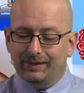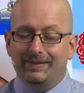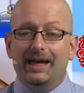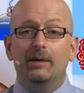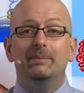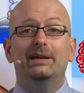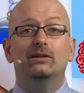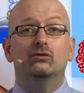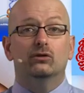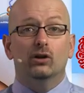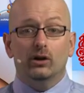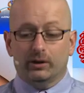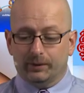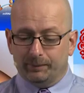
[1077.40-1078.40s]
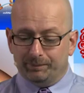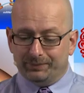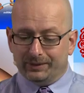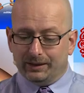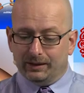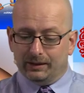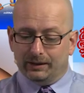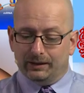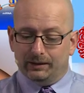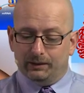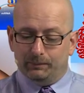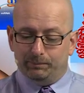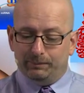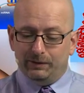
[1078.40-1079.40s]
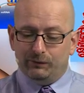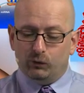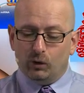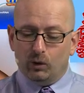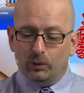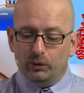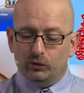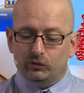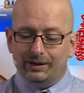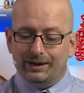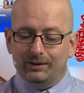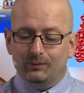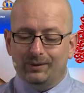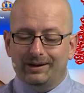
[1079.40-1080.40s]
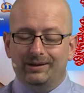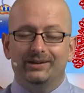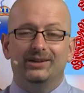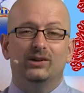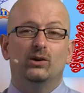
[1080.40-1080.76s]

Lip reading: That means, look, before we were saying, well,